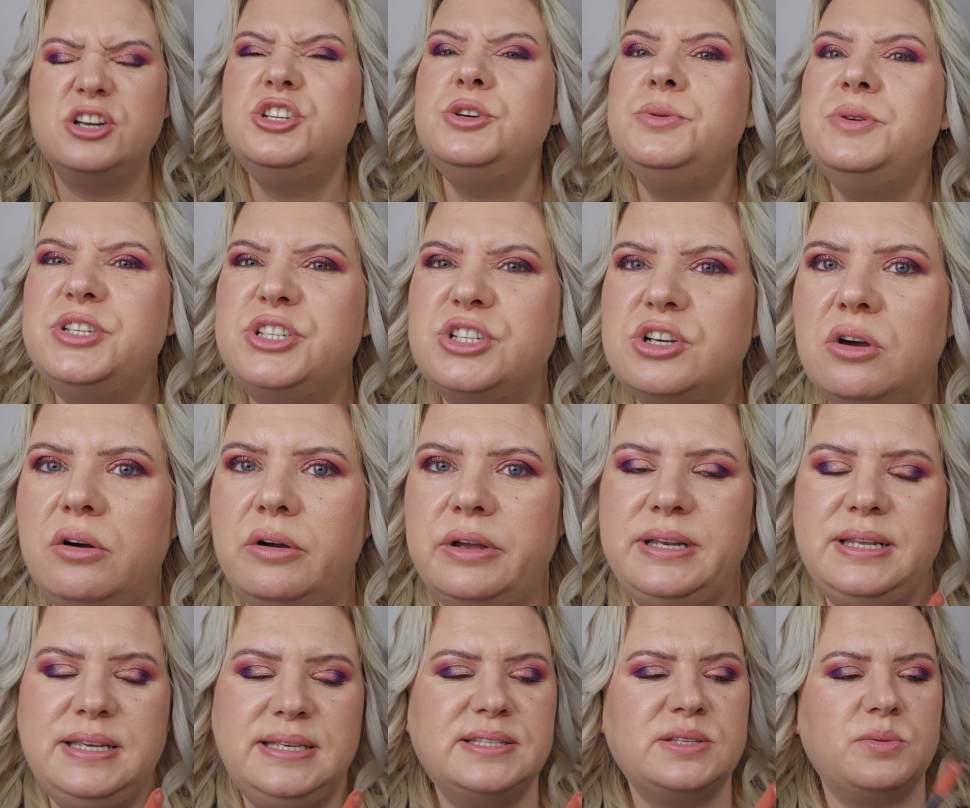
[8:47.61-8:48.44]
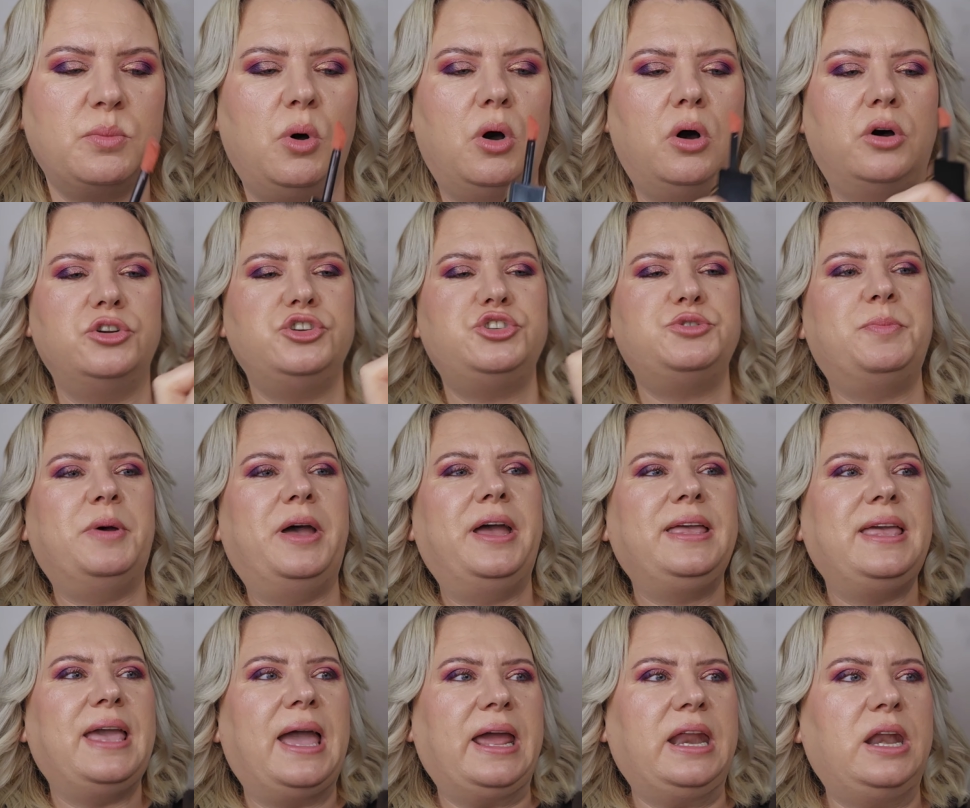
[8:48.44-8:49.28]
I'll do a tiny swatch,
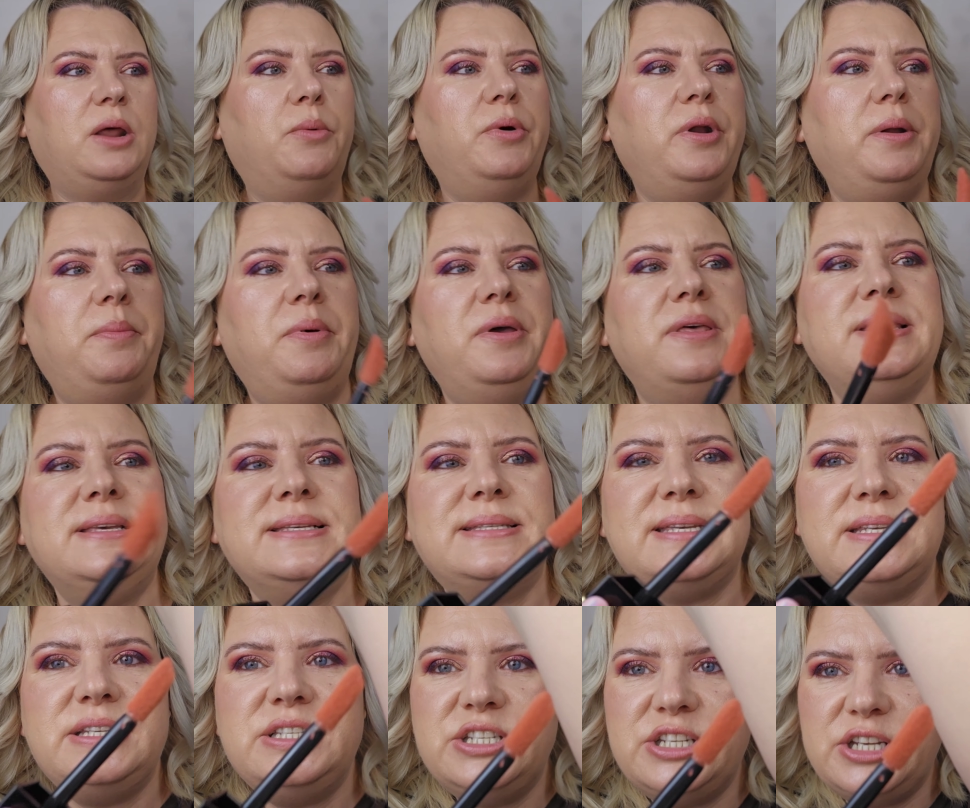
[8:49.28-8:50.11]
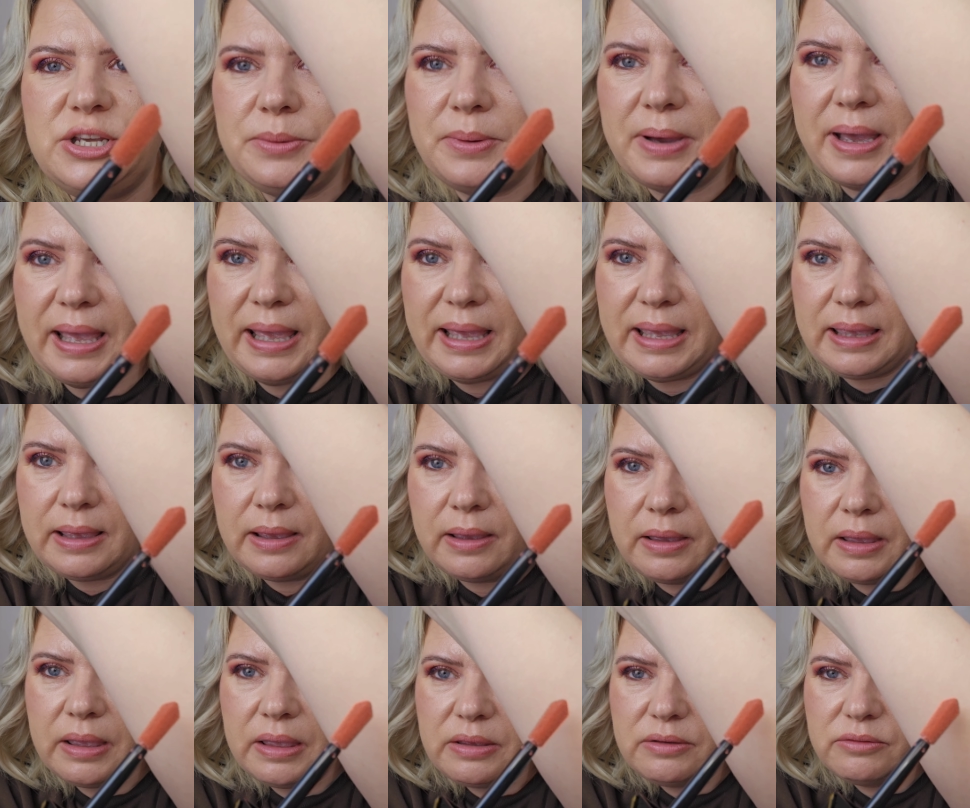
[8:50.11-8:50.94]
but again, I want to put this into a
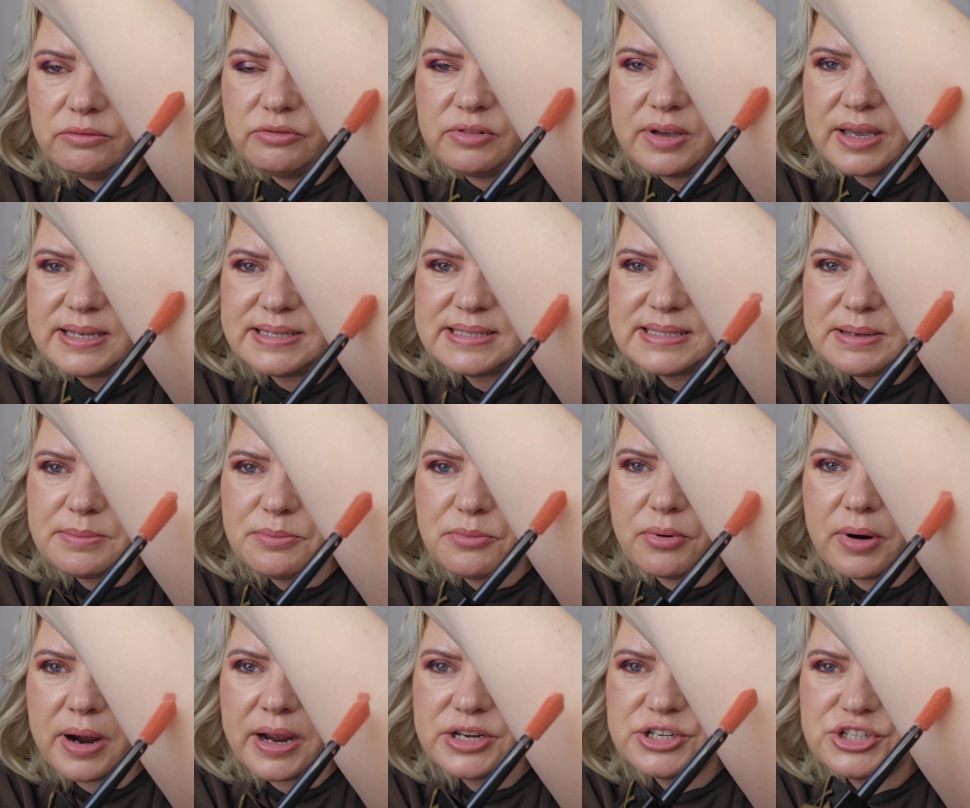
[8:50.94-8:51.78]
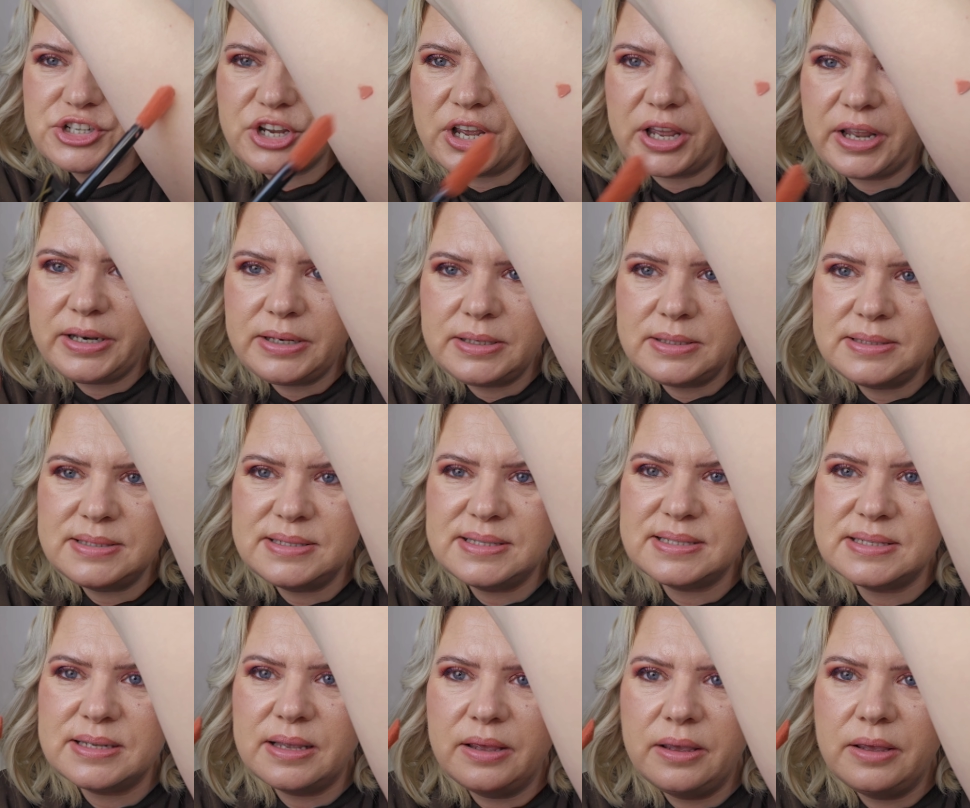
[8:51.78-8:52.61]
first
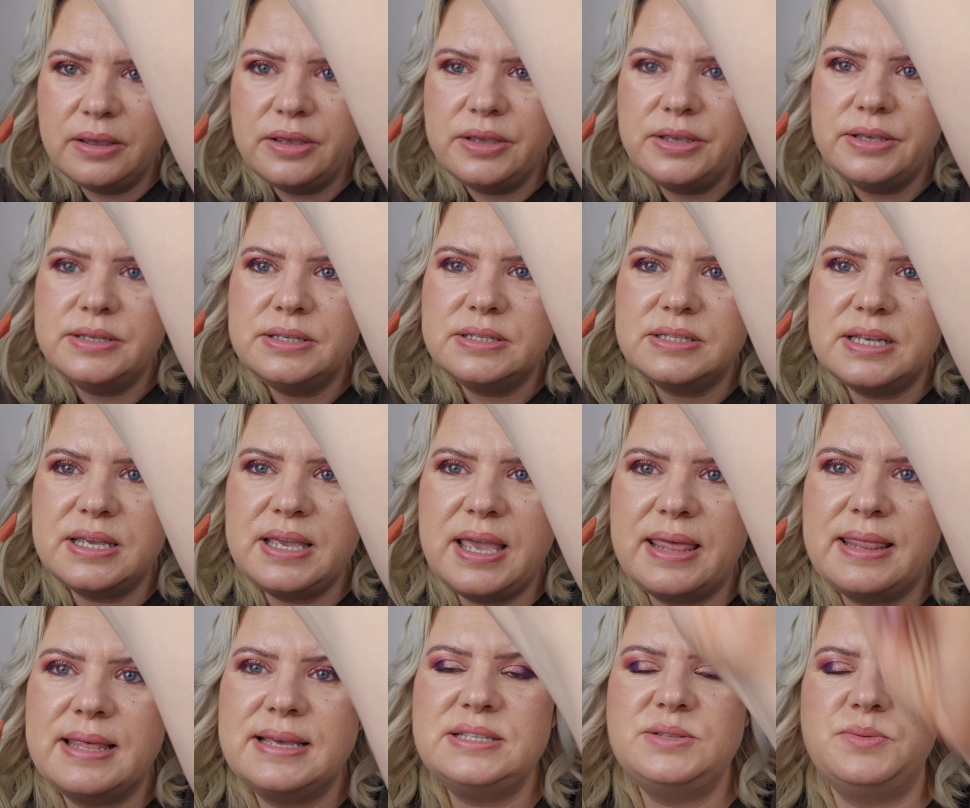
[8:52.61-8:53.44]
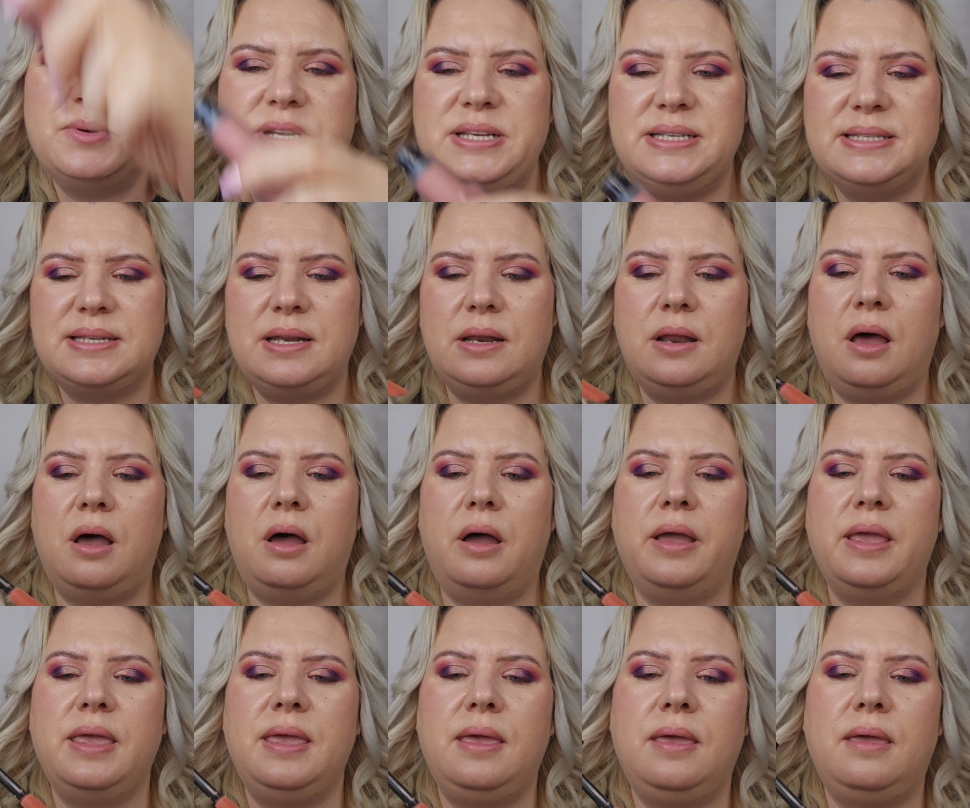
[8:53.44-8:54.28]
impressions. So yeah, that's what it's
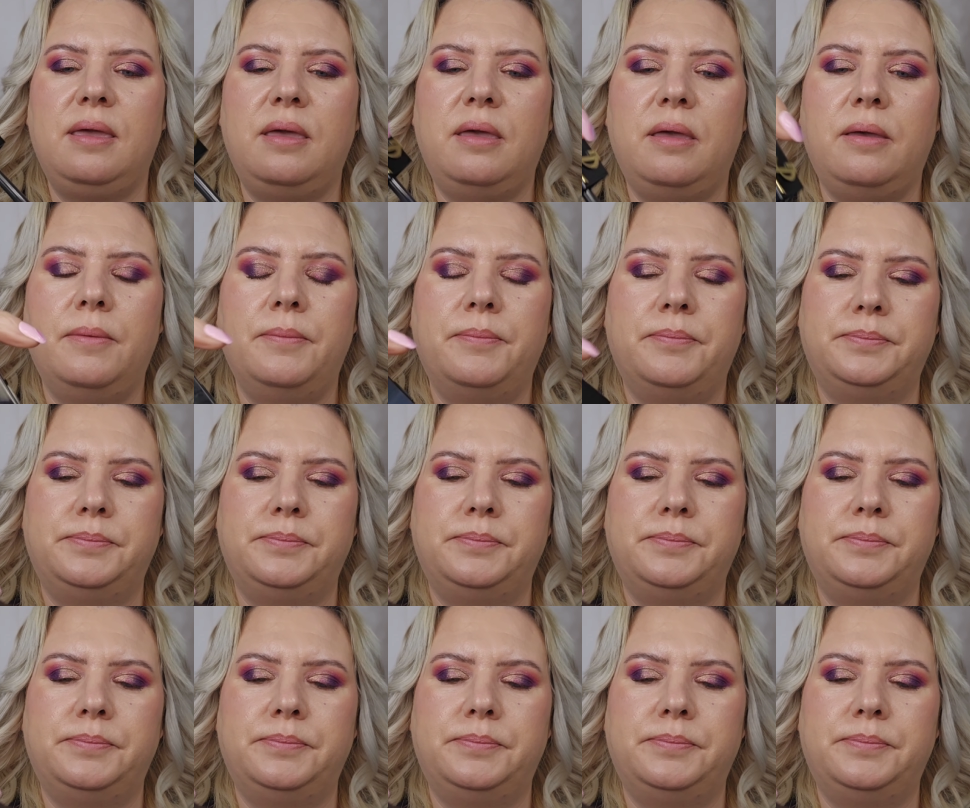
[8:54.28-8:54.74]
like.